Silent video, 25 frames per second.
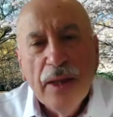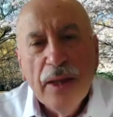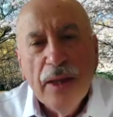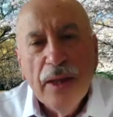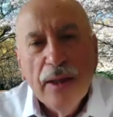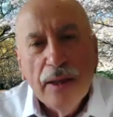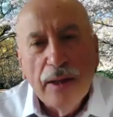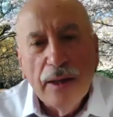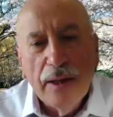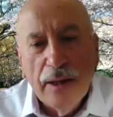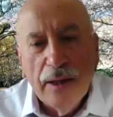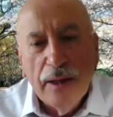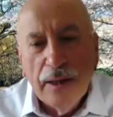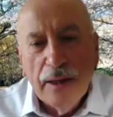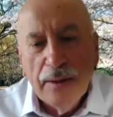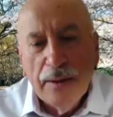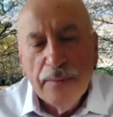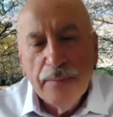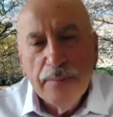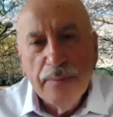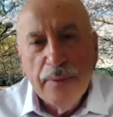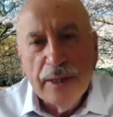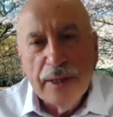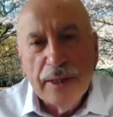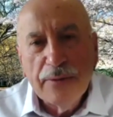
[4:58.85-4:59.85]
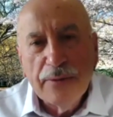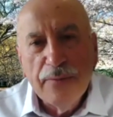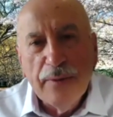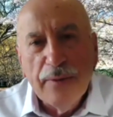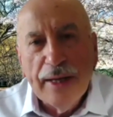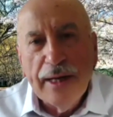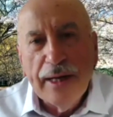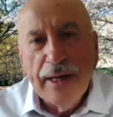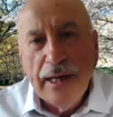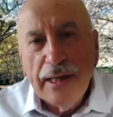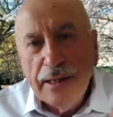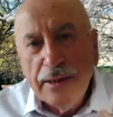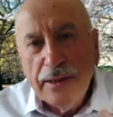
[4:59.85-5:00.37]
But
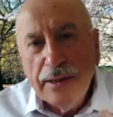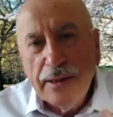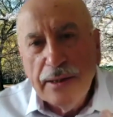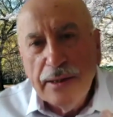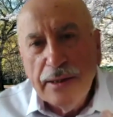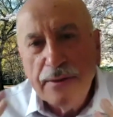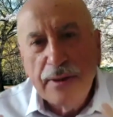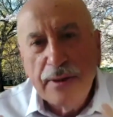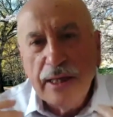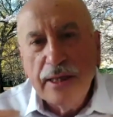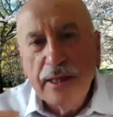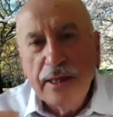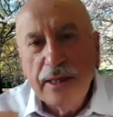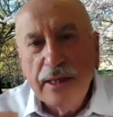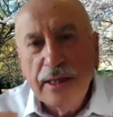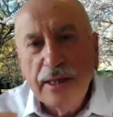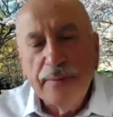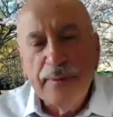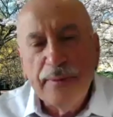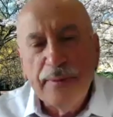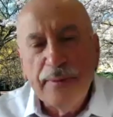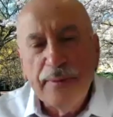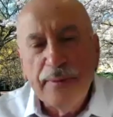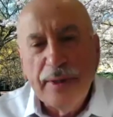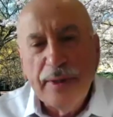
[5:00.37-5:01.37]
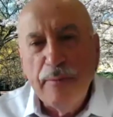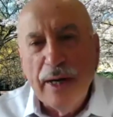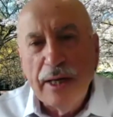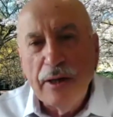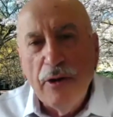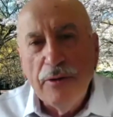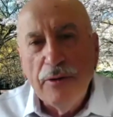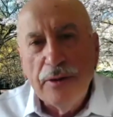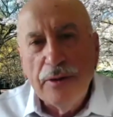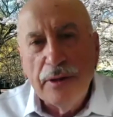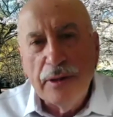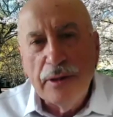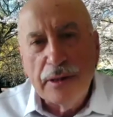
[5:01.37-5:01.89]
when I think about my
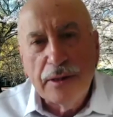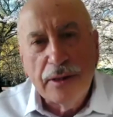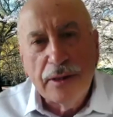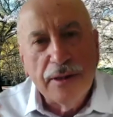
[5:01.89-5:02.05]
own